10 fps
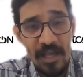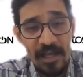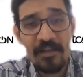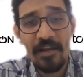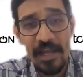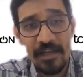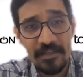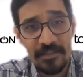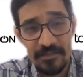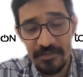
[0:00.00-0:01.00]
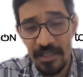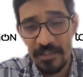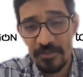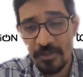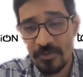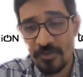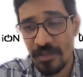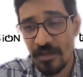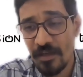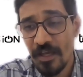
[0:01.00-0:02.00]
Hacker Rank that is also
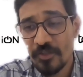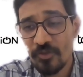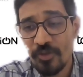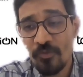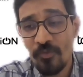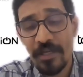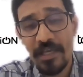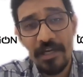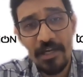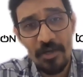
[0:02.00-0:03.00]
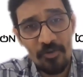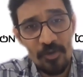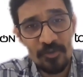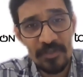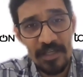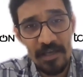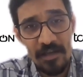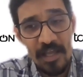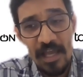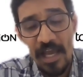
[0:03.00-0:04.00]
there. So you get enrolled to there,
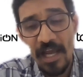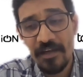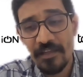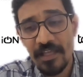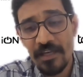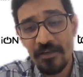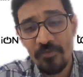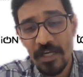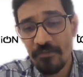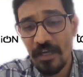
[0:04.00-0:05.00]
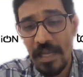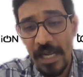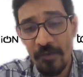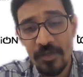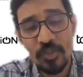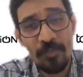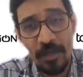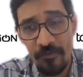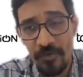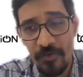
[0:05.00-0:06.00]
and then whatever language you
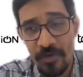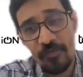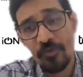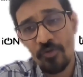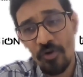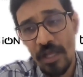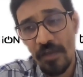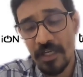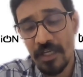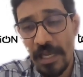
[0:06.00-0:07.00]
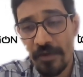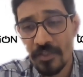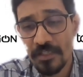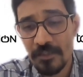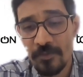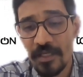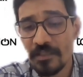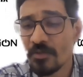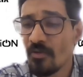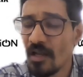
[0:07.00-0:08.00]
prefer. If you do not have any language
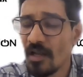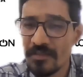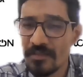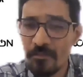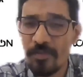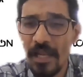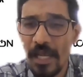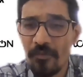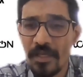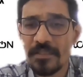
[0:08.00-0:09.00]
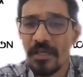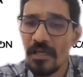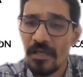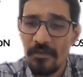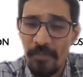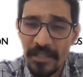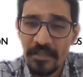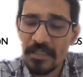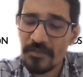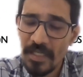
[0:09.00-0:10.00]
expertise, you learn a simple language.
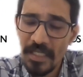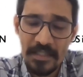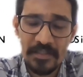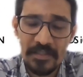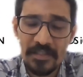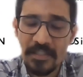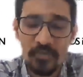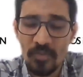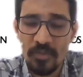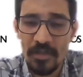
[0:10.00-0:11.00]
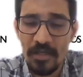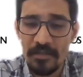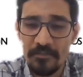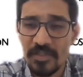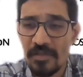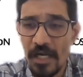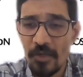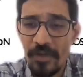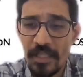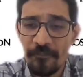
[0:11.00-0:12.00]
Python is very easy to
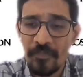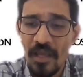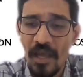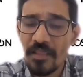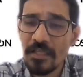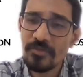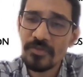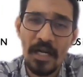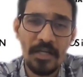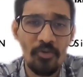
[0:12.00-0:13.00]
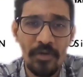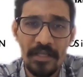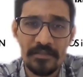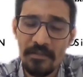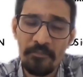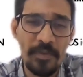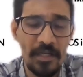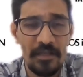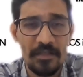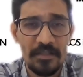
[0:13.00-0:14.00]
start with, and then you start coding. Simple.